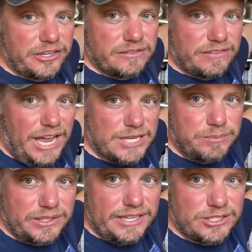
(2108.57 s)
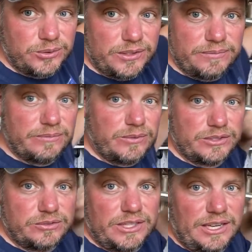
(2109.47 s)
years of Dodge book next to it,
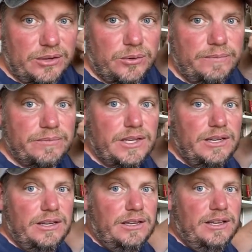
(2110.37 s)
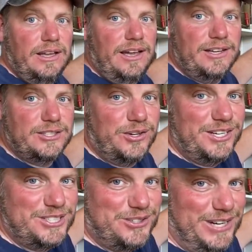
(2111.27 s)
which is really kind of cool. Uh,
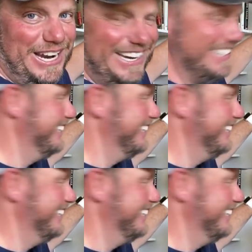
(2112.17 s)
showing you your rack.